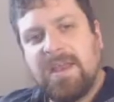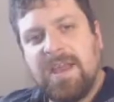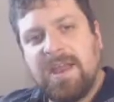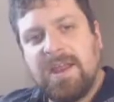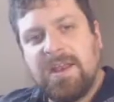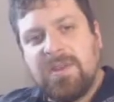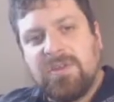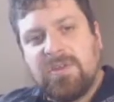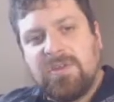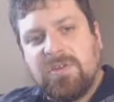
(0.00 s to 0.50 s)

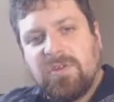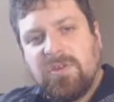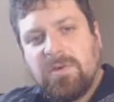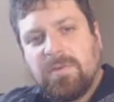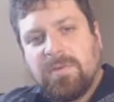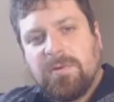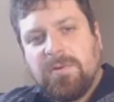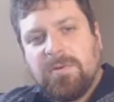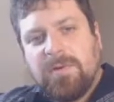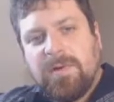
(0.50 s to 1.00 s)
And a
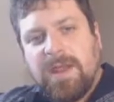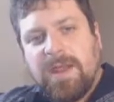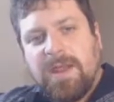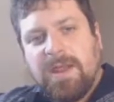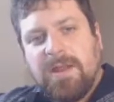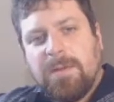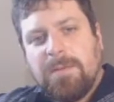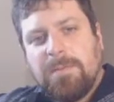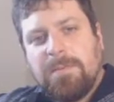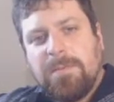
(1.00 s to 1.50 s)
super
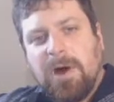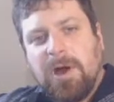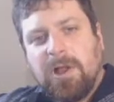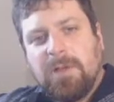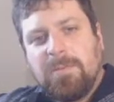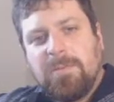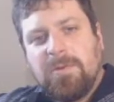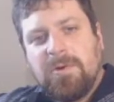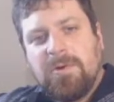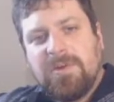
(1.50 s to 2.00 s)
rare
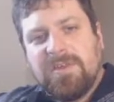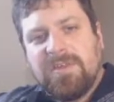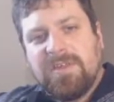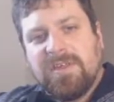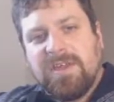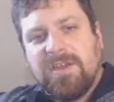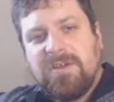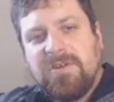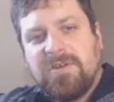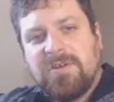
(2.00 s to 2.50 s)

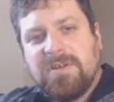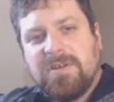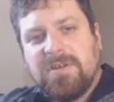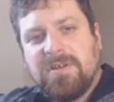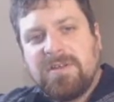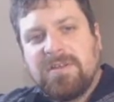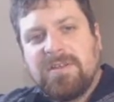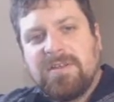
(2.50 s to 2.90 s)
polymerization.